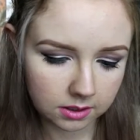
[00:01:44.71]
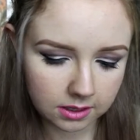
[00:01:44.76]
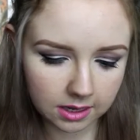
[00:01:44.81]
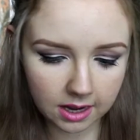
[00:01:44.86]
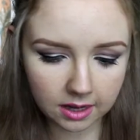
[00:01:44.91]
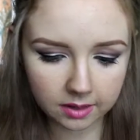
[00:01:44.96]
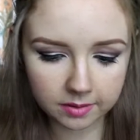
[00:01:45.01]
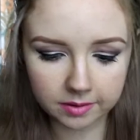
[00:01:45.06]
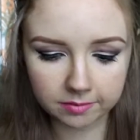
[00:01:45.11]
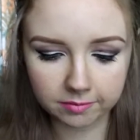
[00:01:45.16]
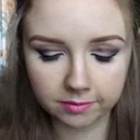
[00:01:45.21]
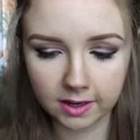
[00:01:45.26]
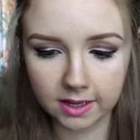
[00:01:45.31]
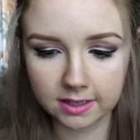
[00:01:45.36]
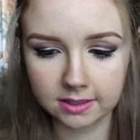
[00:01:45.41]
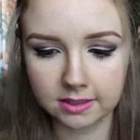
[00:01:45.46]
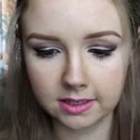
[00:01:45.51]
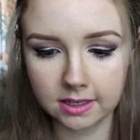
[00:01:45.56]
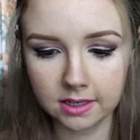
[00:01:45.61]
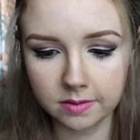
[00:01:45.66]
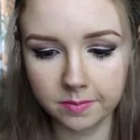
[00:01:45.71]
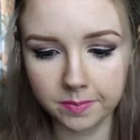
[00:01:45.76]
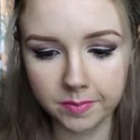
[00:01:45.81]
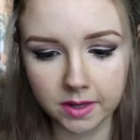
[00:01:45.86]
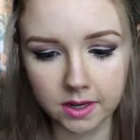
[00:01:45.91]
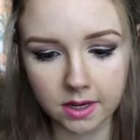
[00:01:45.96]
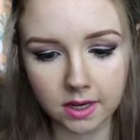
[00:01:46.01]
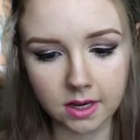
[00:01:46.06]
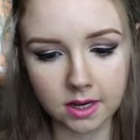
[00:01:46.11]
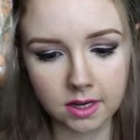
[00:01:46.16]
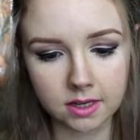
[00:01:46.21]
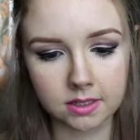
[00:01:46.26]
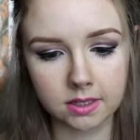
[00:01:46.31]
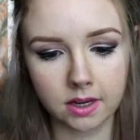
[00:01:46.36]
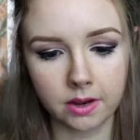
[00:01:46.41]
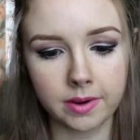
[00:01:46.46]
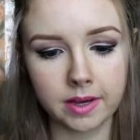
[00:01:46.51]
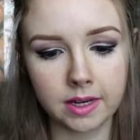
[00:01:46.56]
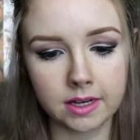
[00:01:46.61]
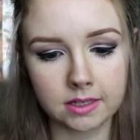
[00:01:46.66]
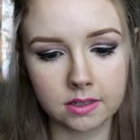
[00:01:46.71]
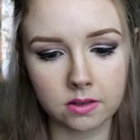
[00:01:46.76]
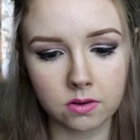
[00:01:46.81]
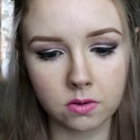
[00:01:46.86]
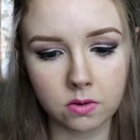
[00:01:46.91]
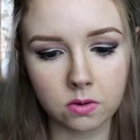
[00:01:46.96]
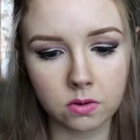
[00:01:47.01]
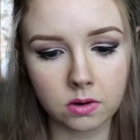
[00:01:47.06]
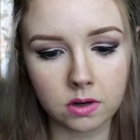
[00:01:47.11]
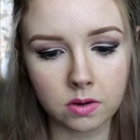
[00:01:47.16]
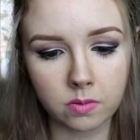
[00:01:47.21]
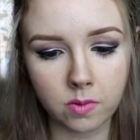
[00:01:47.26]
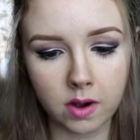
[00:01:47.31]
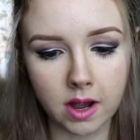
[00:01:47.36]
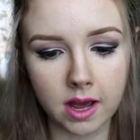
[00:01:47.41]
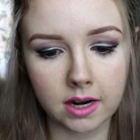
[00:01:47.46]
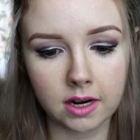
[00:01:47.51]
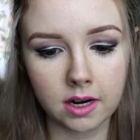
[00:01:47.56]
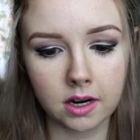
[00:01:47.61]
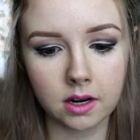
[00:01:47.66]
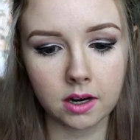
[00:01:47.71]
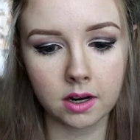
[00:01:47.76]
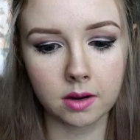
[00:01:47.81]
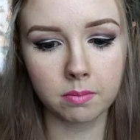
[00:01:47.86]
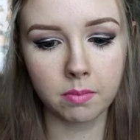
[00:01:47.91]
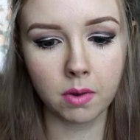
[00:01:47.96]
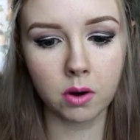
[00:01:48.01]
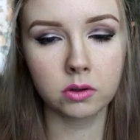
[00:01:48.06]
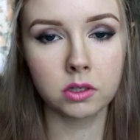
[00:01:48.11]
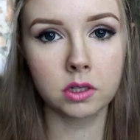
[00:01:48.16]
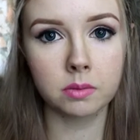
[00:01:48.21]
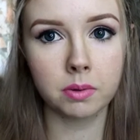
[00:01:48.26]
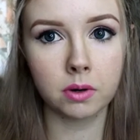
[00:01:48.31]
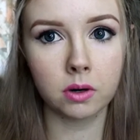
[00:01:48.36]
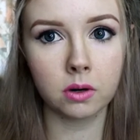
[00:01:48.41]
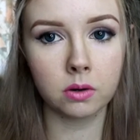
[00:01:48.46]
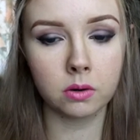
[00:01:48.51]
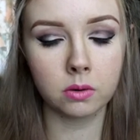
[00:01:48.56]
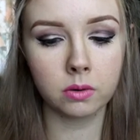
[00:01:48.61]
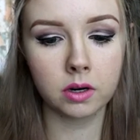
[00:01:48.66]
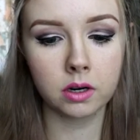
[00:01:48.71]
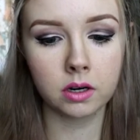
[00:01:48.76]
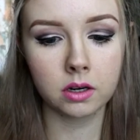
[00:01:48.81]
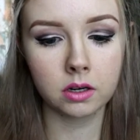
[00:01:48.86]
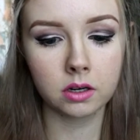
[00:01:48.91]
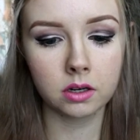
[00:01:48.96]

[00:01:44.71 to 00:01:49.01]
Yeah, Influstered. So it is an all-in-one multiple